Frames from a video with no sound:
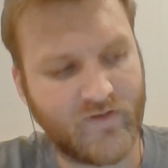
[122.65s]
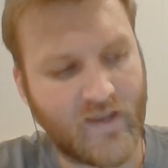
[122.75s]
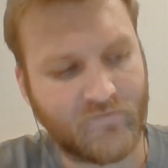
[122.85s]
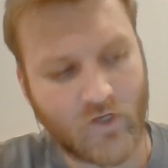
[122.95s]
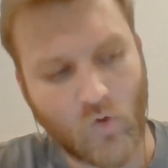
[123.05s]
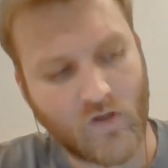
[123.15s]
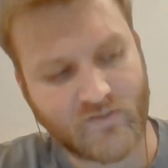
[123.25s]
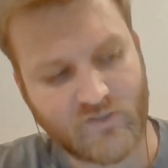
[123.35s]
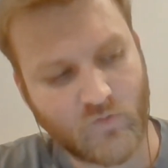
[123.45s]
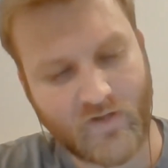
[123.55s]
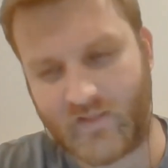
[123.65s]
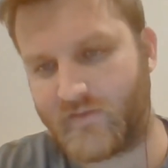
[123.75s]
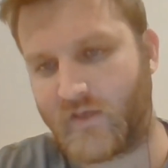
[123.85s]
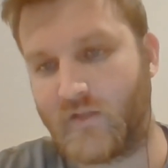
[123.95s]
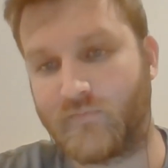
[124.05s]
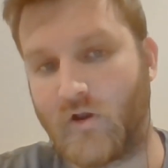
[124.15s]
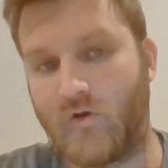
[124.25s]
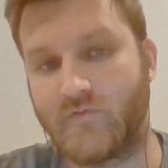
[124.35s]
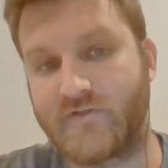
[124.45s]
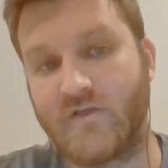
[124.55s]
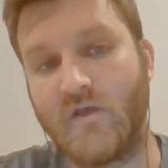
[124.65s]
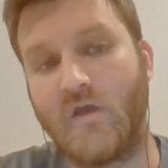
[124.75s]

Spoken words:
never go on to do anything in the pros.